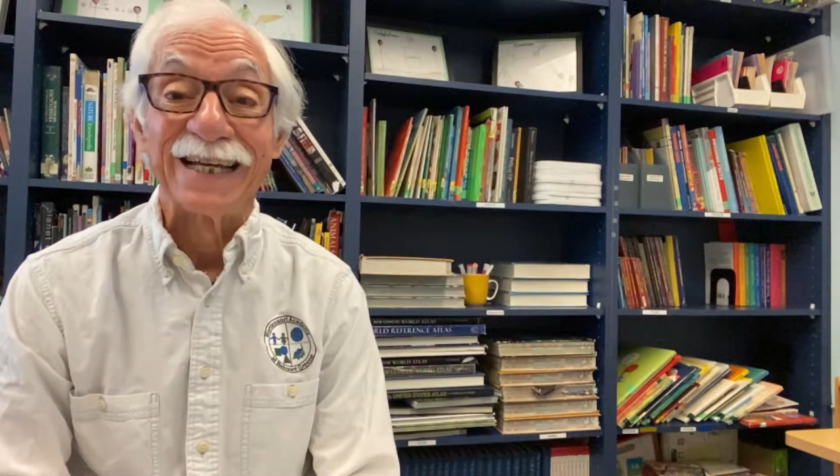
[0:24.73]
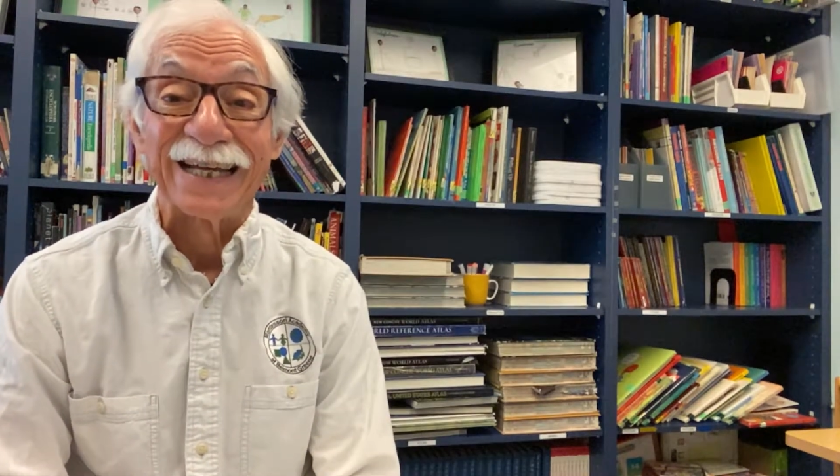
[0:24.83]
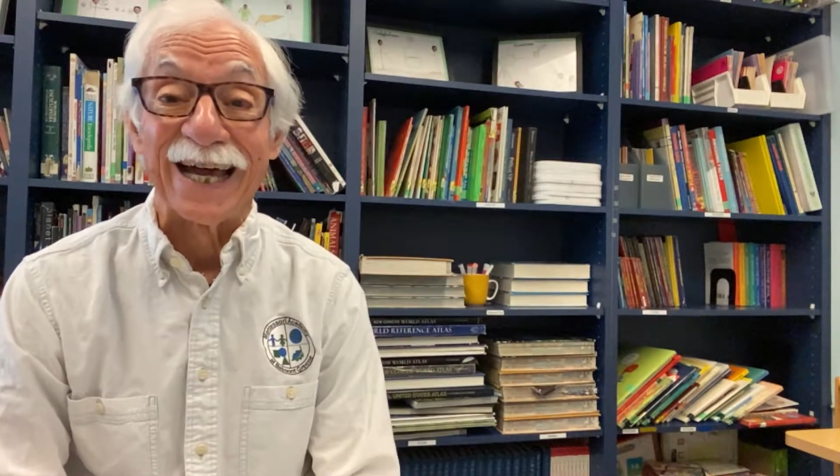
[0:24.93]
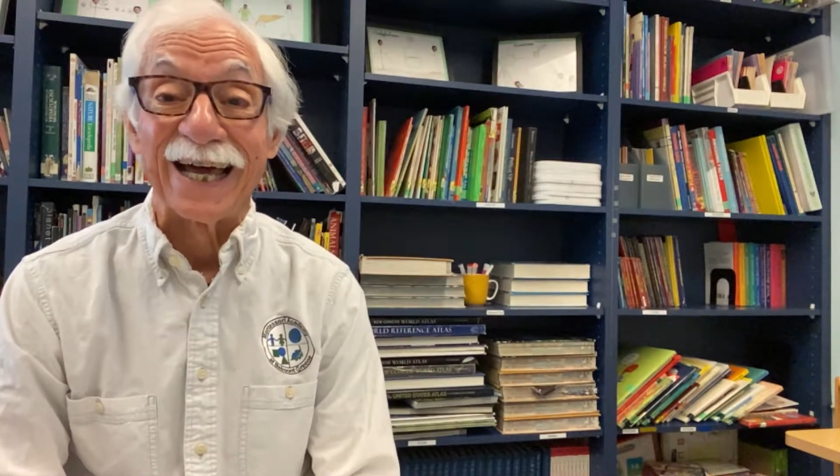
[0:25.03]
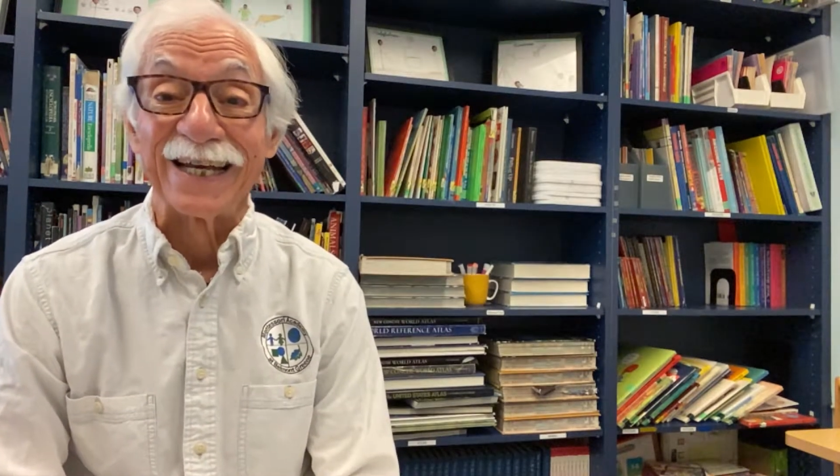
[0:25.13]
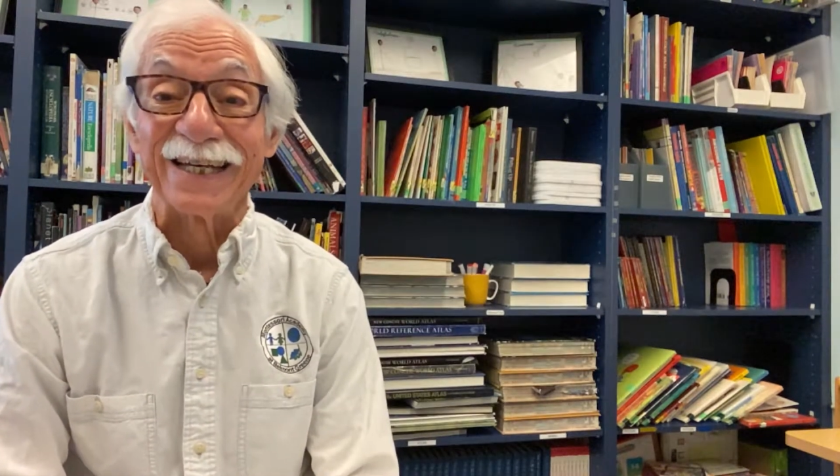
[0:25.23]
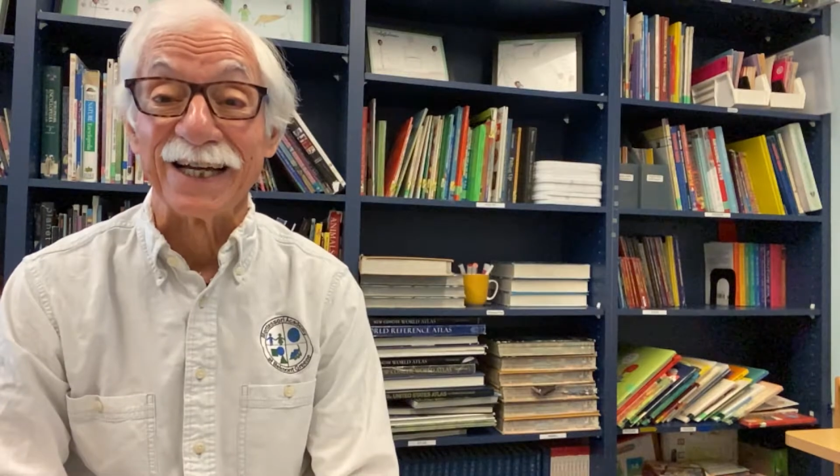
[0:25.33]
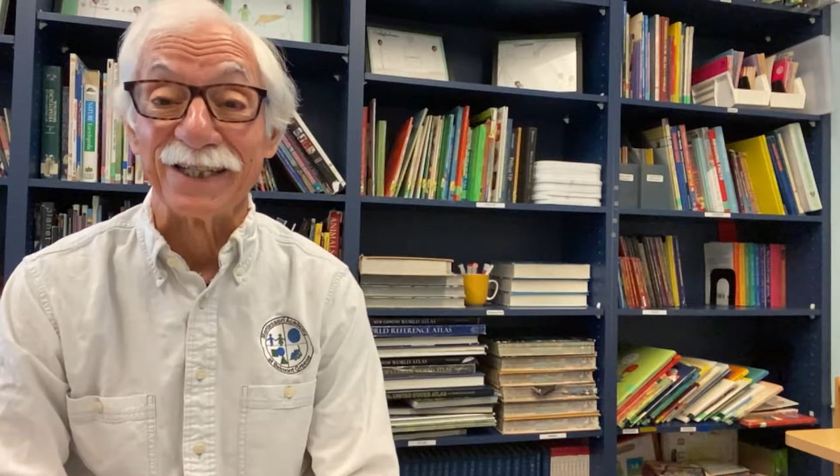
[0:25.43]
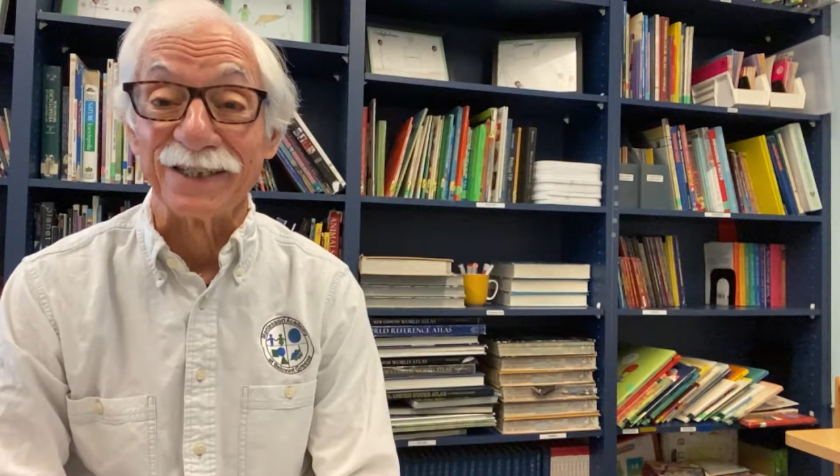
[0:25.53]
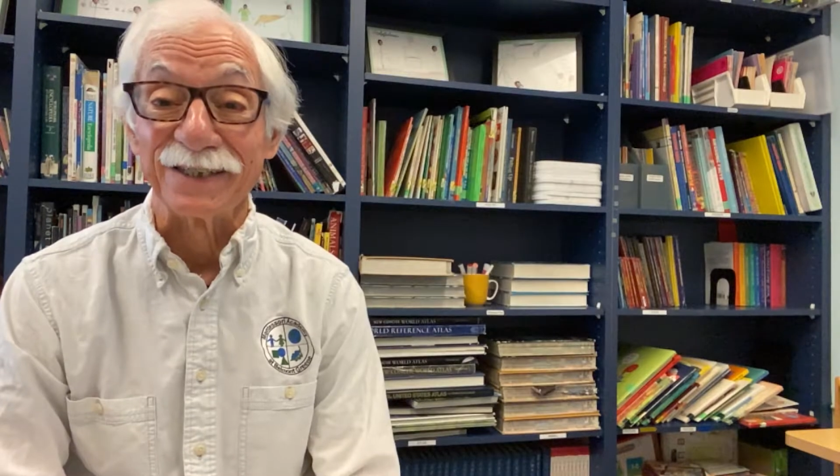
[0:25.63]
gotta
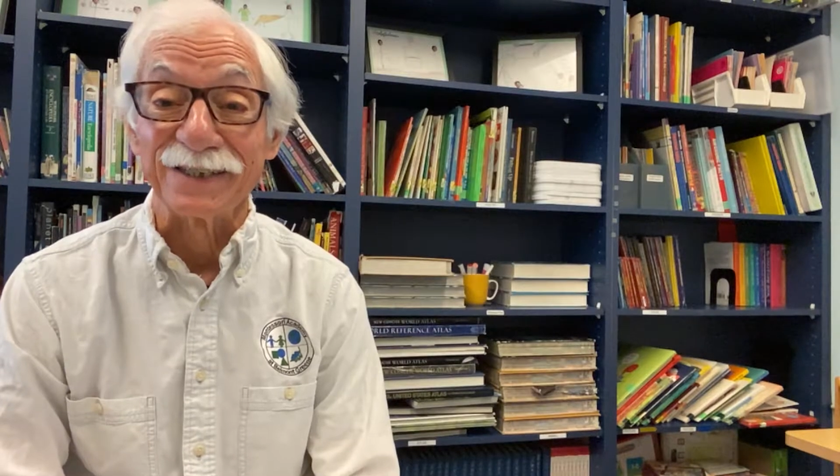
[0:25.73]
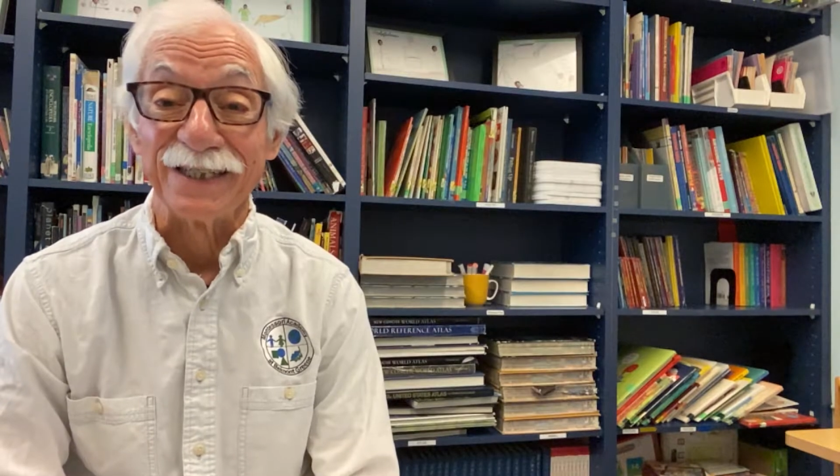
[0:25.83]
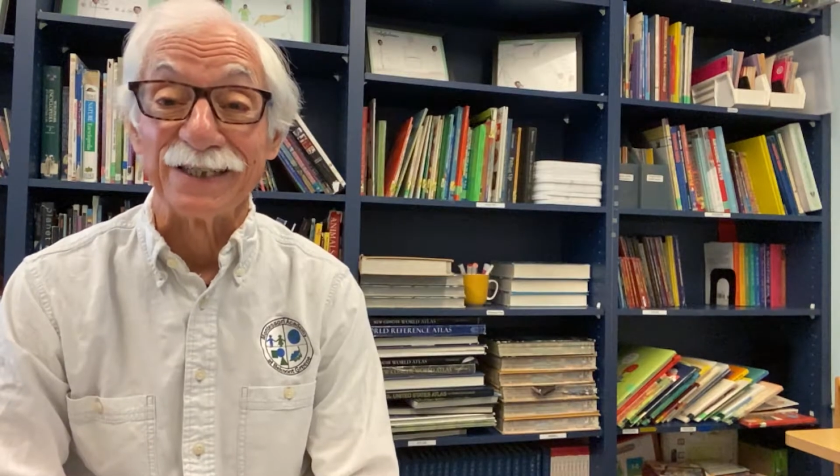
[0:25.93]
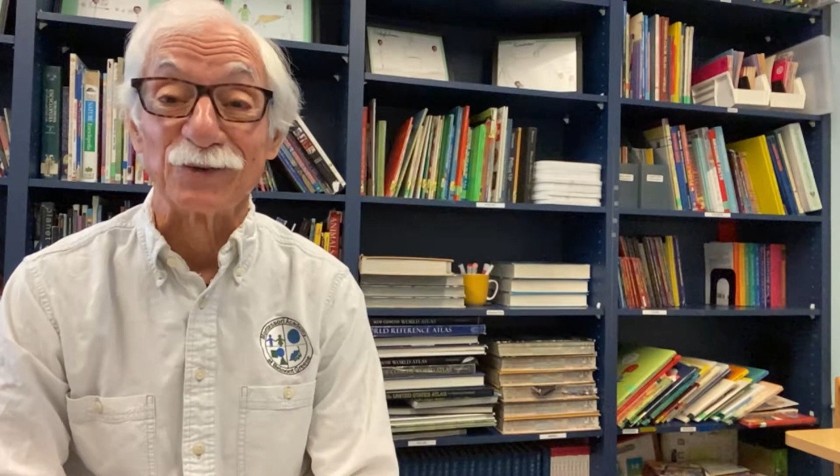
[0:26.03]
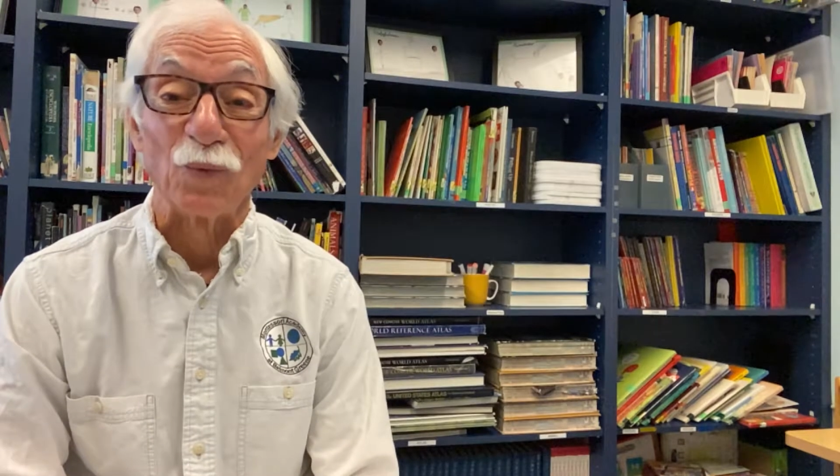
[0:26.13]
tell you, it's